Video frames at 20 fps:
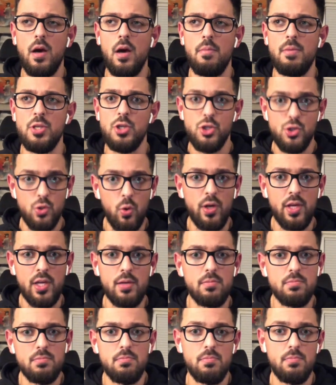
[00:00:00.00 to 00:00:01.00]

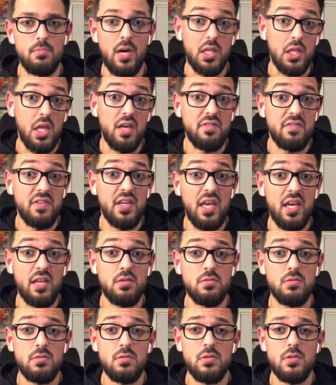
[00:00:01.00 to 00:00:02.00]
enjoying my life again,
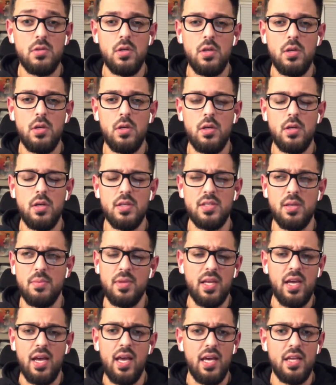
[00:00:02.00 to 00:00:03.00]

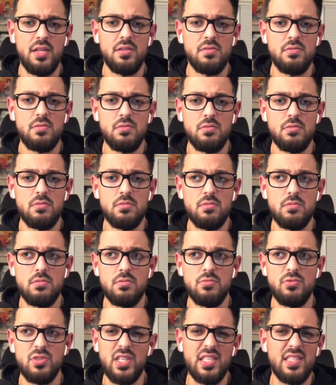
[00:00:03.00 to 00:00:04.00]
something I hadn't
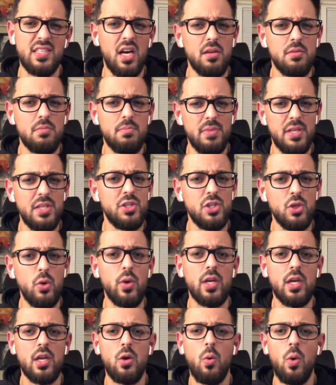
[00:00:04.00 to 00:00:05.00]
really been
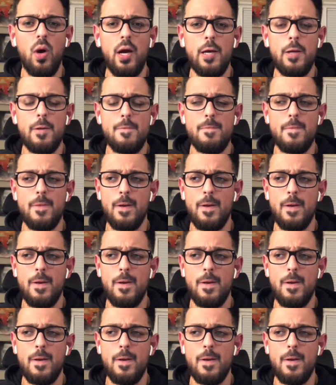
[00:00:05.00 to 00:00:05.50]
doing in a while,